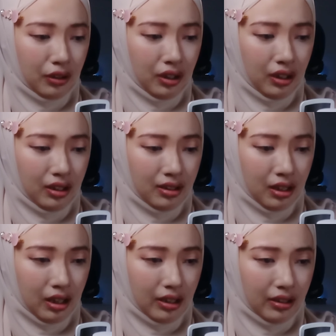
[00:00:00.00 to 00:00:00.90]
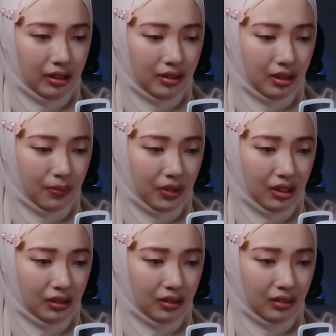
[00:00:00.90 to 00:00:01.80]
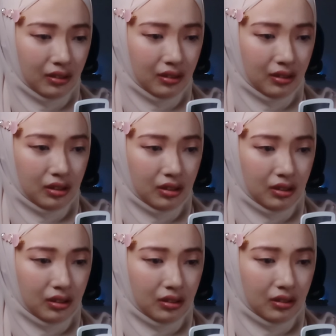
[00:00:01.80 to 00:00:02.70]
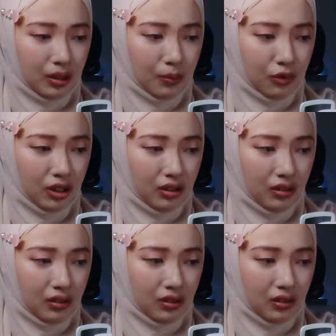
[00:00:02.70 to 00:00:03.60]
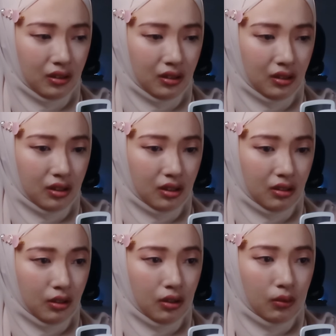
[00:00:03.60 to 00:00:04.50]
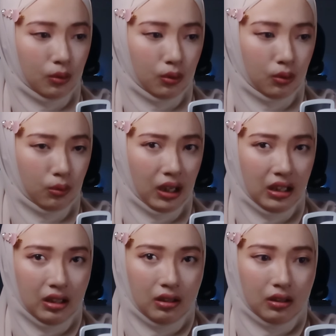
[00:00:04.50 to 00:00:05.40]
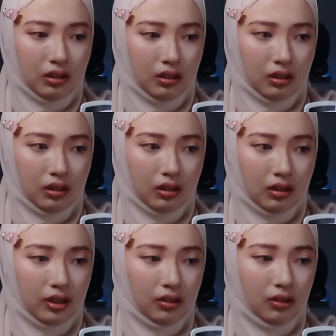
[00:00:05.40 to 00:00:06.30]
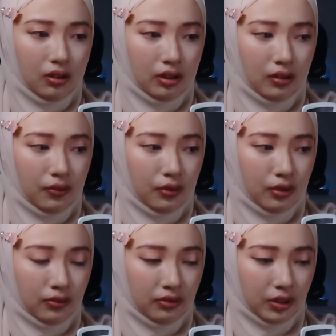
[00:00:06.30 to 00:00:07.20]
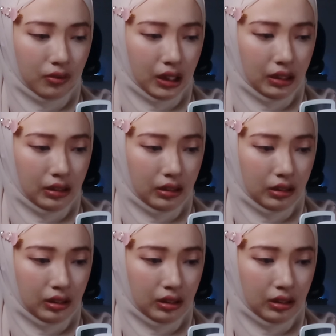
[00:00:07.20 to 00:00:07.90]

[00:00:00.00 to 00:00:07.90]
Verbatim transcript: Are you hiding something? Someone? Oh, what? Are they looking for Frieren?